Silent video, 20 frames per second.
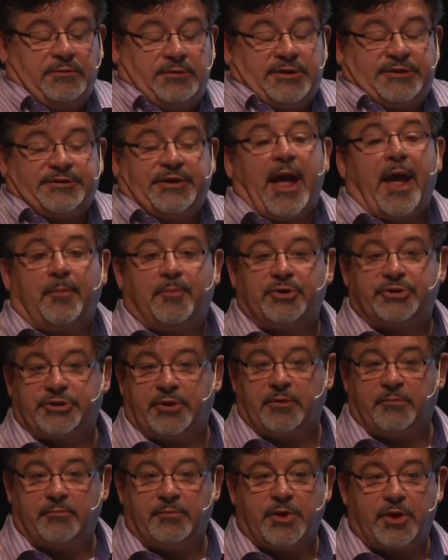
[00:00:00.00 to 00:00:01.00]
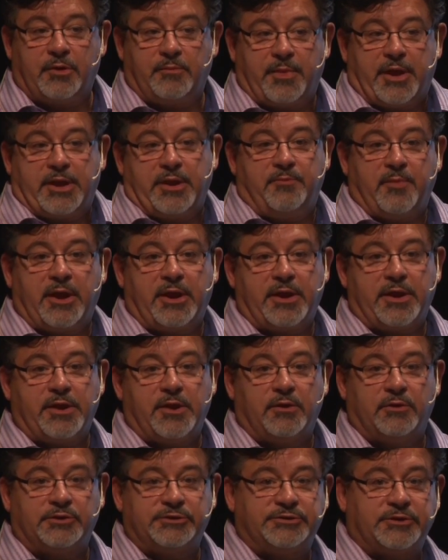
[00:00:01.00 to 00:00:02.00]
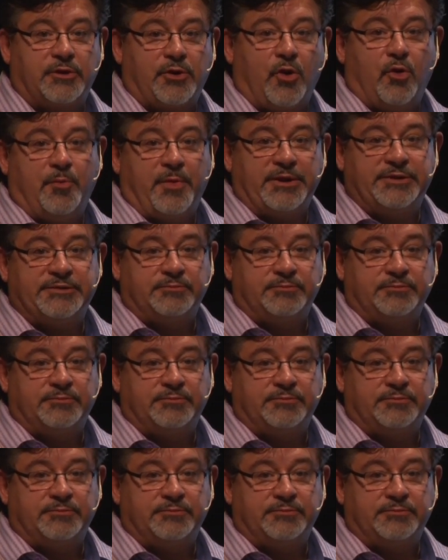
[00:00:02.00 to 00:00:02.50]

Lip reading: established them, many years ago